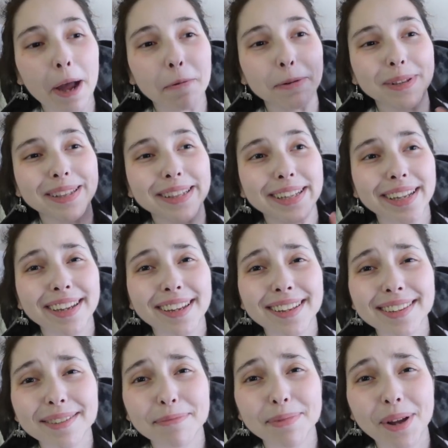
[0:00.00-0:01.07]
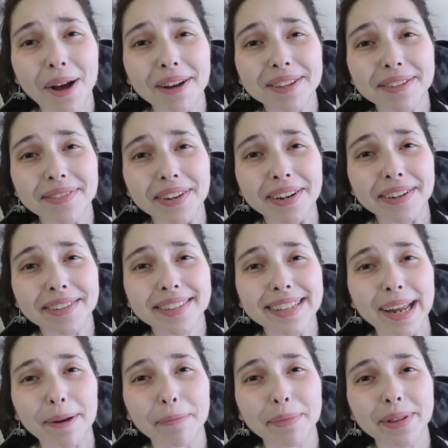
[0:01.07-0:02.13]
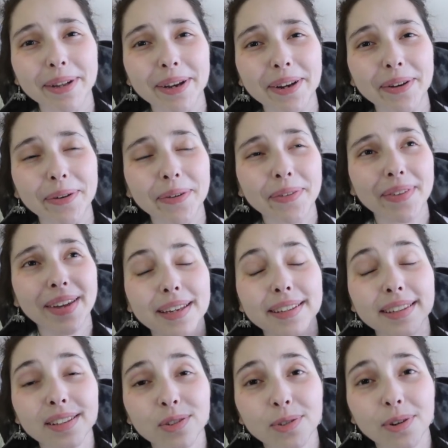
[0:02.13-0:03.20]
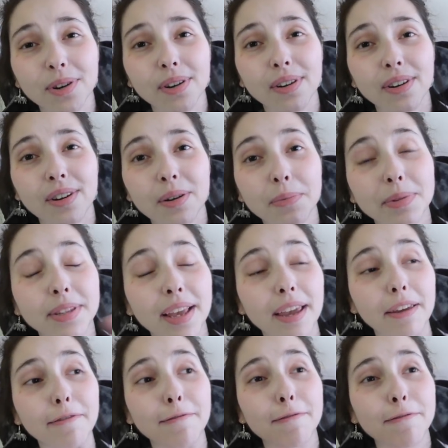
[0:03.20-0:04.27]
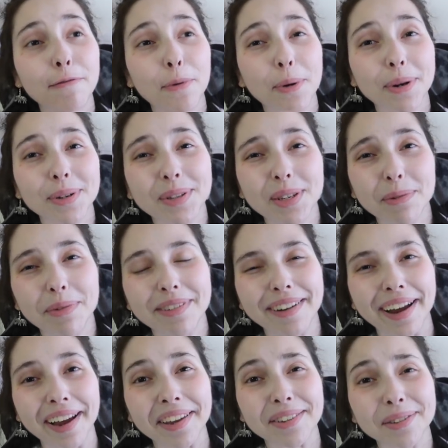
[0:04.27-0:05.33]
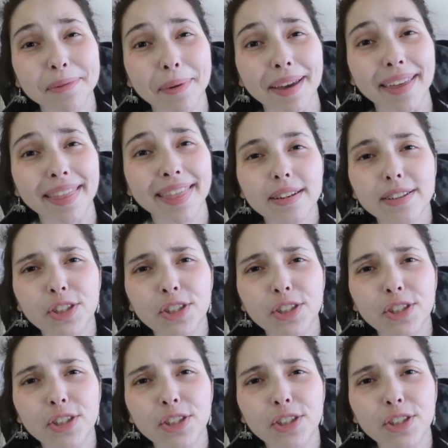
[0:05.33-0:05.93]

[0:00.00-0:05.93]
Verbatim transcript: I will link some talks of hers down below, because this girl was a force to be reckoned with.